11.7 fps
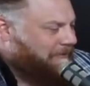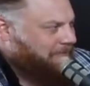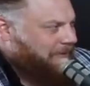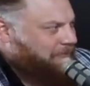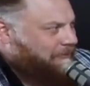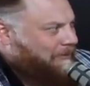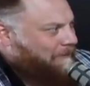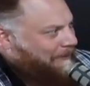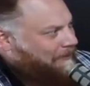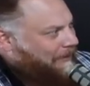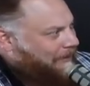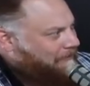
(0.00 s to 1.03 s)
I was actually grumpy
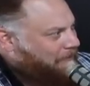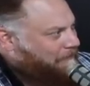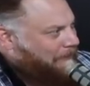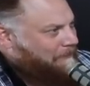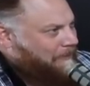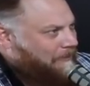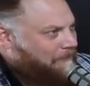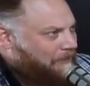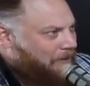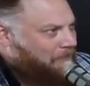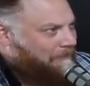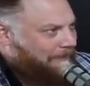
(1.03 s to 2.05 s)
at, at the people that are
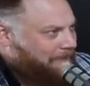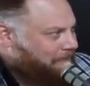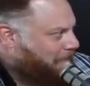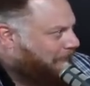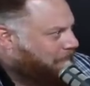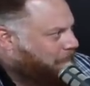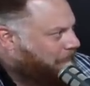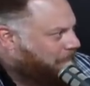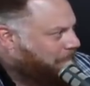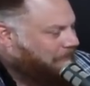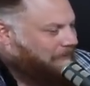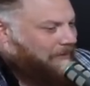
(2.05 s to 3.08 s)
probably his mentors.
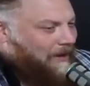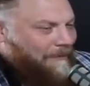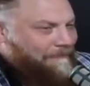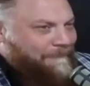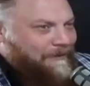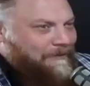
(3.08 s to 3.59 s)
Yeah. I feel